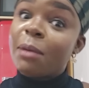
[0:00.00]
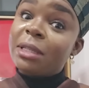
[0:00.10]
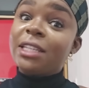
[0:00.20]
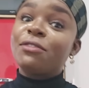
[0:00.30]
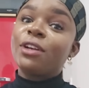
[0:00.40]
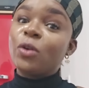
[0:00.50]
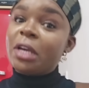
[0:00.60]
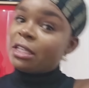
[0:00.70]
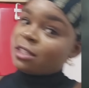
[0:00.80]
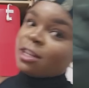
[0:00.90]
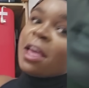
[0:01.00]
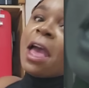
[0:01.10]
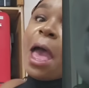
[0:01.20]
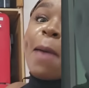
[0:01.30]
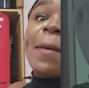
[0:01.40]
I'm at a different location.
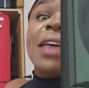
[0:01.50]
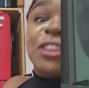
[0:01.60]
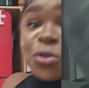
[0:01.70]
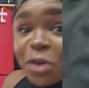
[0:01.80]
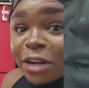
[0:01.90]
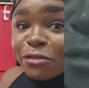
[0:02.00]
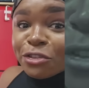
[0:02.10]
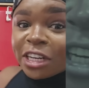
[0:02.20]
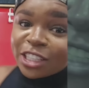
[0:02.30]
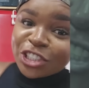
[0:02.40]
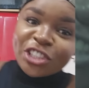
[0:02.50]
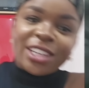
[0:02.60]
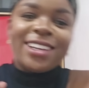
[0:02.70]
I'm at the Red Fridge.